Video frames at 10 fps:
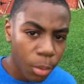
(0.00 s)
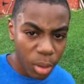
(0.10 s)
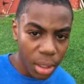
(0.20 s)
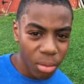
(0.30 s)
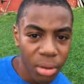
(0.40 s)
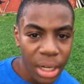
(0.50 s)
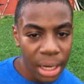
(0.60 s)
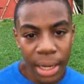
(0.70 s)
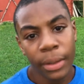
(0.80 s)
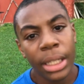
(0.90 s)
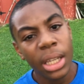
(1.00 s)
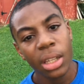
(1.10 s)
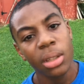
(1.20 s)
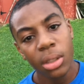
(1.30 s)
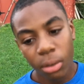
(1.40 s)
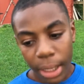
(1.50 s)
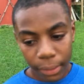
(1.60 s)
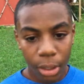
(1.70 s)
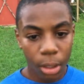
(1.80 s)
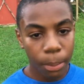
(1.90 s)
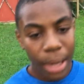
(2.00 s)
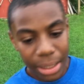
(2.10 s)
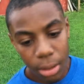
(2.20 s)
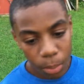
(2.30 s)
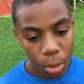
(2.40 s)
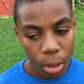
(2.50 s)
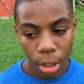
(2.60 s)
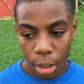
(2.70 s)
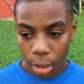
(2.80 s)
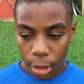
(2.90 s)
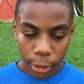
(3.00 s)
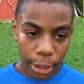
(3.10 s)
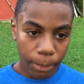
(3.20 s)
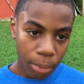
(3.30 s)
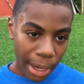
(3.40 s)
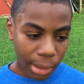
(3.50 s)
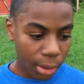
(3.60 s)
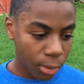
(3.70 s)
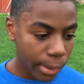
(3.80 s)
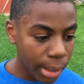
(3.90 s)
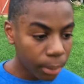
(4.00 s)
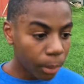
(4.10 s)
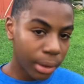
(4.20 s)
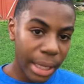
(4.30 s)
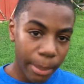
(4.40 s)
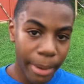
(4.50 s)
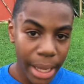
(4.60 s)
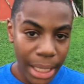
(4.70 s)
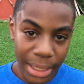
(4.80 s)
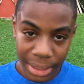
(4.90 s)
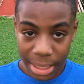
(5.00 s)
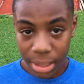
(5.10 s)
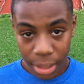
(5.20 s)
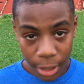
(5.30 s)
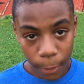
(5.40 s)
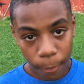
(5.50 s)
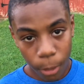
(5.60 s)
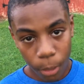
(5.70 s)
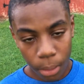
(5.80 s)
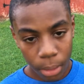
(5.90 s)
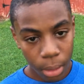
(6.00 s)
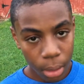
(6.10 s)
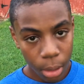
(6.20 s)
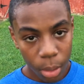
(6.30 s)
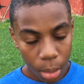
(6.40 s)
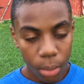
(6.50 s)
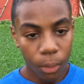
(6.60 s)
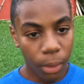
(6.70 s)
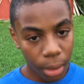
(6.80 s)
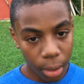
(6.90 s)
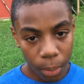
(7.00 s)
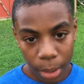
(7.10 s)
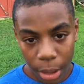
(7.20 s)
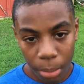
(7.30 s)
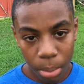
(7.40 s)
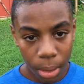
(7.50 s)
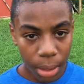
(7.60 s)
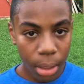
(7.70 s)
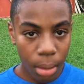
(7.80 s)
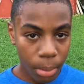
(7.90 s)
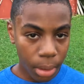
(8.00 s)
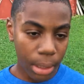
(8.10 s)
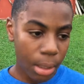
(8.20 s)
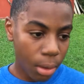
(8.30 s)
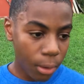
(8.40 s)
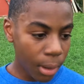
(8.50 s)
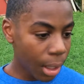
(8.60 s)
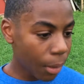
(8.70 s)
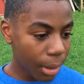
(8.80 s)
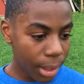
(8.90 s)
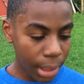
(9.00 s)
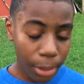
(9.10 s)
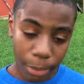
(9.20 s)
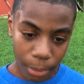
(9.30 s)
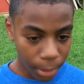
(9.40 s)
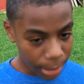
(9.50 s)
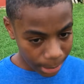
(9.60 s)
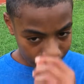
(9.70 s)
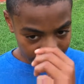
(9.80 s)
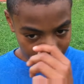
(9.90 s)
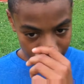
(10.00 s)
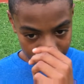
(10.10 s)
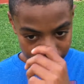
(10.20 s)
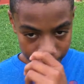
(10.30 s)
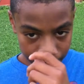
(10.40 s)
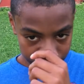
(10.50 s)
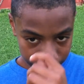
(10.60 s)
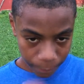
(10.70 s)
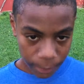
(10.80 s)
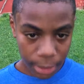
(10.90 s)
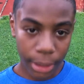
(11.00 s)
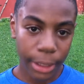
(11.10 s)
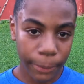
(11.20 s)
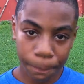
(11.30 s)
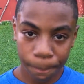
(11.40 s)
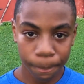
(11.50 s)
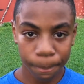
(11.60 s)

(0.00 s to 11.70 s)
pretty weird. I have to get used to it. I have to go to practice more, like practice swinging with that bat because that does feel really weird. But I mean, I don't know how we did it, but we just did it, you know? Yeah.